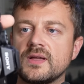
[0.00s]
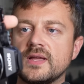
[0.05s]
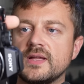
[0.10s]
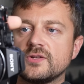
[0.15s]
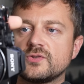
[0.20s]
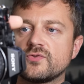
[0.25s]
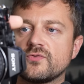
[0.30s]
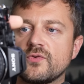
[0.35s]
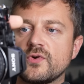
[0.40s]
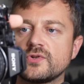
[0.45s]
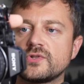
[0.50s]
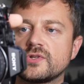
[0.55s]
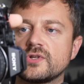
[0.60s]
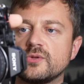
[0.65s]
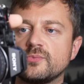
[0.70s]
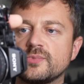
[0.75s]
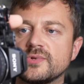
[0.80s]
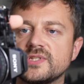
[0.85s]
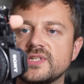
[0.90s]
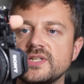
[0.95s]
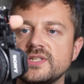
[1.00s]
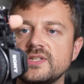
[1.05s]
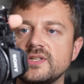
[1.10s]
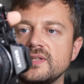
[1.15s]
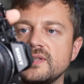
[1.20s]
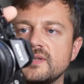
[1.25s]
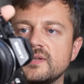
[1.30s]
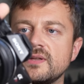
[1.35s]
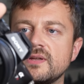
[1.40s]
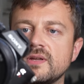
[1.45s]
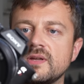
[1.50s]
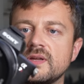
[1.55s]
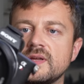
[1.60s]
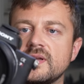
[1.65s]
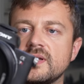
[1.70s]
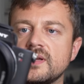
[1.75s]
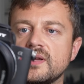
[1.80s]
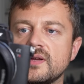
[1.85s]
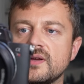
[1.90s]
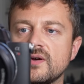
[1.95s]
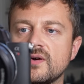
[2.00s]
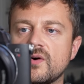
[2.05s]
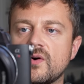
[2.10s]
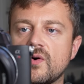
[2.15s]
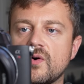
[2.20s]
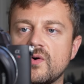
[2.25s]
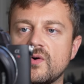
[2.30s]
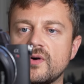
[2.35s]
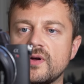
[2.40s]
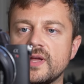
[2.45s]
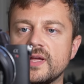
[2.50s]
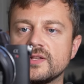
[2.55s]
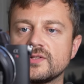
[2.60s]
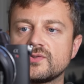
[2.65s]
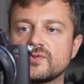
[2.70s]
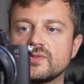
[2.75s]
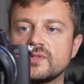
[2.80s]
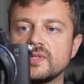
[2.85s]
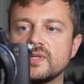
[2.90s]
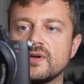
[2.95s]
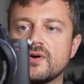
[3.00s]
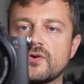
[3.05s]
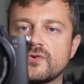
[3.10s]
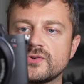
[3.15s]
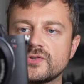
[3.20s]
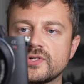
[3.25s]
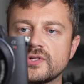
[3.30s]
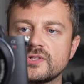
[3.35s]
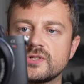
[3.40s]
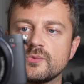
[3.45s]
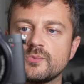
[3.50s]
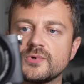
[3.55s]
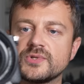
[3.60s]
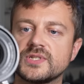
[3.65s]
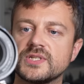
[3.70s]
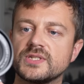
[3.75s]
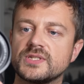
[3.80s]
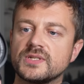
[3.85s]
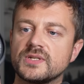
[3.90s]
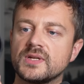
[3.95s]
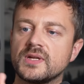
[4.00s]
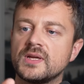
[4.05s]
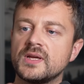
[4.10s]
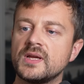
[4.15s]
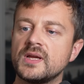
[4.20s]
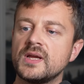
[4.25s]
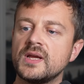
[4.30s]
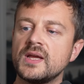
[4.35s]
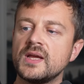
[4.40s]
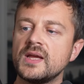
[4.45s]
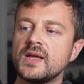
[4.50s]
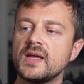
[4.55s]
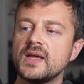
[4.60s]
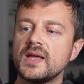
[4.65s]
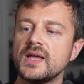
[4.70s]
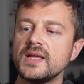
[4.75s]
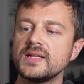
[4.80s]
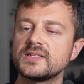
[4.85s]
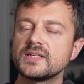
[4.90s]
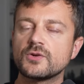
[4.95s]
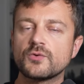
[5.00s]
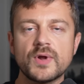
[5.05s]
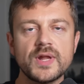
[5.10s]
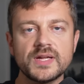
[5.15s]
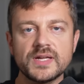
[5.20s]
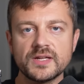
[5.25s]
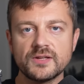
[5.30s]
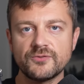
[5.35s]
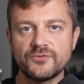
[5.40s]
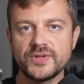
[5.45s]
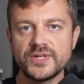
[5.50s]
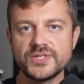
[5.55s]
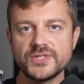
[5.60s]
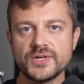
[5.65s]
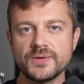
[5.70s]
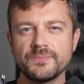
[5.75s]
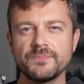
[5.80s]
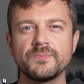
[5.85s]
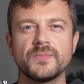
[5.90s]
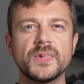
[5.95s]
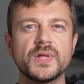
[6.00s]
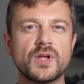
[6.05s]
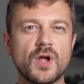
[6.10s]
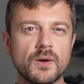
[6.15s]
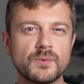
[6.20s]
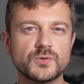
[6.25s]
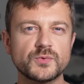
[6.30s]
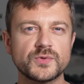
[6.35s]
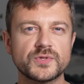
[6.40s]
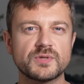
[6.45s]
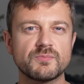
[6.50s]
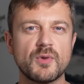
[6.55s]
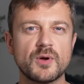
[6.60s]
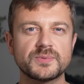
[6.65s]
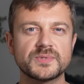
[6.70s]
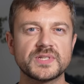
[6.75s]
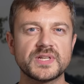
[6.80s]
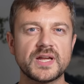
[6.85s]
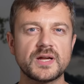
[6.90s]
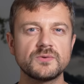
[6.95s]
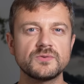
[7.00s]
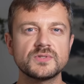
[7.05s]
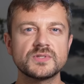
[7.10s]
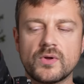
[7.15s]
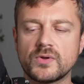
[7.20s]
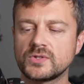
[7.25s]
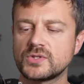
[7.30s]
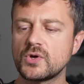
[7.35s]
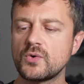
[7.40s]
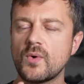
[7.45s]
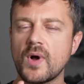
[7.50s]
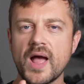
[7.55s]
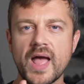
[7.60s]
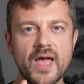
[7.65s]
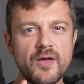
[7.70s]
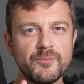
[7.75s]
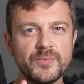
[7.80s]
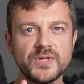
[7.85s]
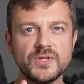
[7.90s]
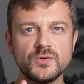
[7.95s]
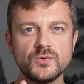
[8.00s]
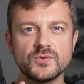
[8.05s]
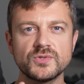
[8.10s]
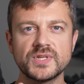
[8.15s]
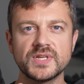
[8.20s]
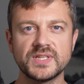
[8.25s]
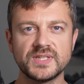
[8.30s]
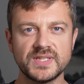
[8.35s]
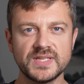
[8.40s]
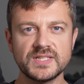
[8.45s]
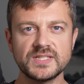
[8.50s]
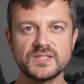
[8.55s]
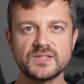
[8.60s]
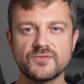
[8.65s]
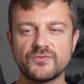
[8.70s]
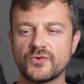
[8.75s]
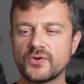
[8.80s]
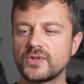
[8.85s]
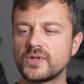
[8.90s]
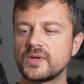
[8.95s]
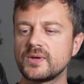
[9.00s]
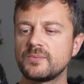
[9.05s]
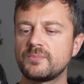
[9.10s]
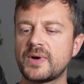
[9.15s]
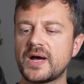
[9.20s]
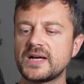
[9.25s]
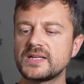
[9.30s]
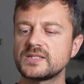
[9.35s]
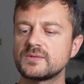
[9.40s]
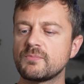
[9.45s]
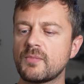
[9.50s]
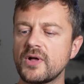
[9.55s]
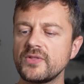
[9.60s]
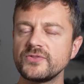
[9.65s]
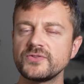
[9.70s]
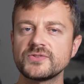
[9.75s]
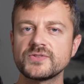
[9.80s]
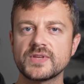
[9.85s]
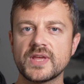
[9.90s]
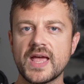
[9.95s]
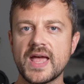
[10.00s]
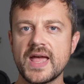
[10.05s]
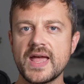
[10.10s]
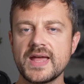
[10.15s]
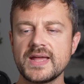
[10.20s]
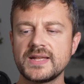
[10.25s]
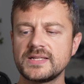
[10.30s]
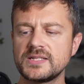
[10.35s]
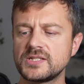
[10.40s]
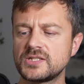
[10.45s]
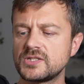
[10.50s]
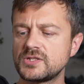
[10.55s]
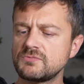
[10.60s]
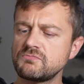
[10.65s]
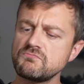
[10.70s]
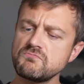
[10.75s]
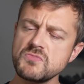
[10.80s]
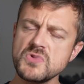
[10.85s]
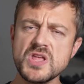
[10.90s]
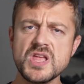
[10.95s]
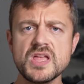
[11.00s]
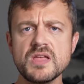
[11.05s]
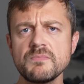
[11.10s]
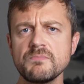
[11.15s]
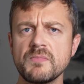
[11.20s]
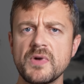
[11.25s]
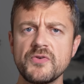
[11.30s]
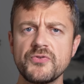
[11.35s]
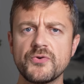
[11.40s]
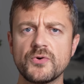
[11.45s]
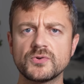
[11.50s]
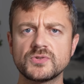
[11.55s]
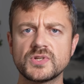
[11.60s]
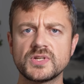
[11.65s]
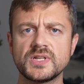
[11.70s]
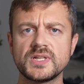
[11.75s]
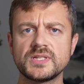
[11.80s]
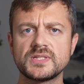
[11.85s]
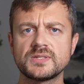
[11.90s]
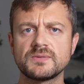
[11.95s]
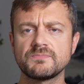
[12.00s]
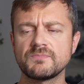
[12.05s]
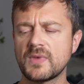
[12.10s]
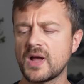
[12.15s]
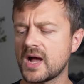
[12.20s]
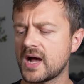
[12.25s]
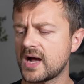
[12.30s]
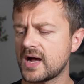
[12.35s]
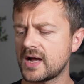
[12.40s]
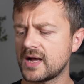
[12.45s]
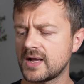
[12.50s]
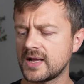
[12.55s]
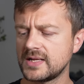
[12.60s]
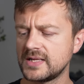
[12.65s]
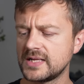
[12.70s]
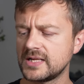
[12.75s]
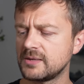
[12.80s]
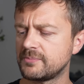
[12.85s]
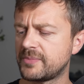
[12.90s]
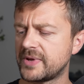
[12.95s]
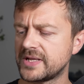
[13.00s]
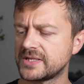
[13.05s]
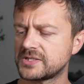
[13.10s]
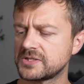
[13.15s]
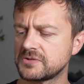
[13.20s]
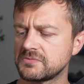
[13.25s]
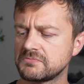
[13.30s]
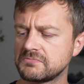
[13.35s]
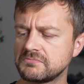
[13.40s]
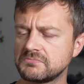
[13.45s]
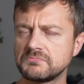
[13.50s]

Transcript: into vertical position or into the horizontal position. It's a great little feature. It comes with some ups and downs. So I have been using this for the past months, and my thoughts on it are a little bit